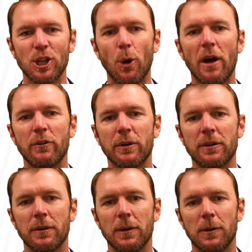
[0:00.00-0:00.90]
Hello
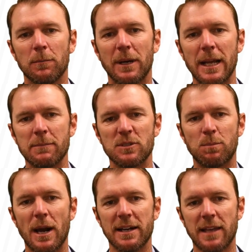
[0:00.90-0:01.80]
everyone, my name is
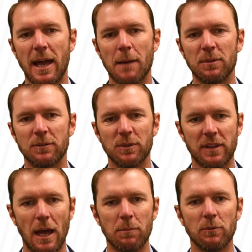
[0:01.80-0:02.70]
Brad Kaplan with
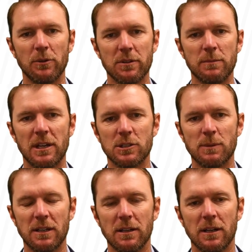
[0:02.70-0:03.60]
Kaplan Wealth
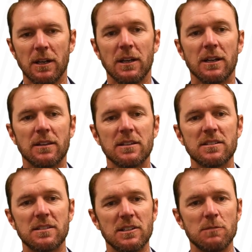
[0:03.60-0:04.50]
Management, and
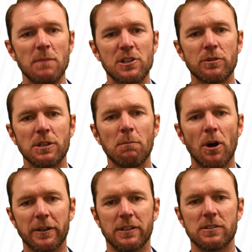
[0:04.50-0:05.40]
this is Measuring the
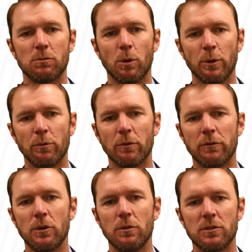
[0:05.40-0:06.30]
Markets, where we
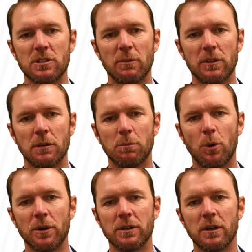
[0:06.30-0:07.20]
review some of the
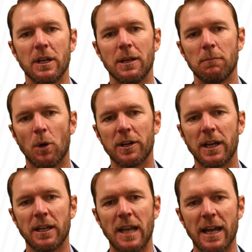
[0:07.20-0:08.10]
important
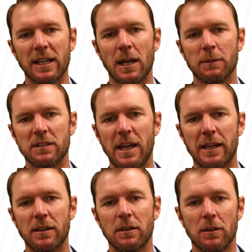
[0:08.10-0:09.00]
market and economic
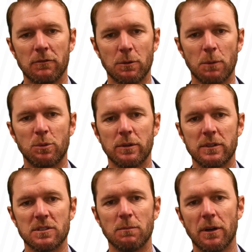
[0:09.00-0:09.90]
data from the
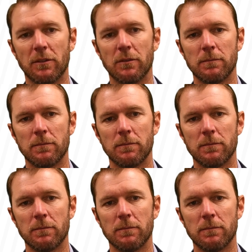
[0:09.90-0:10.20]
previous month.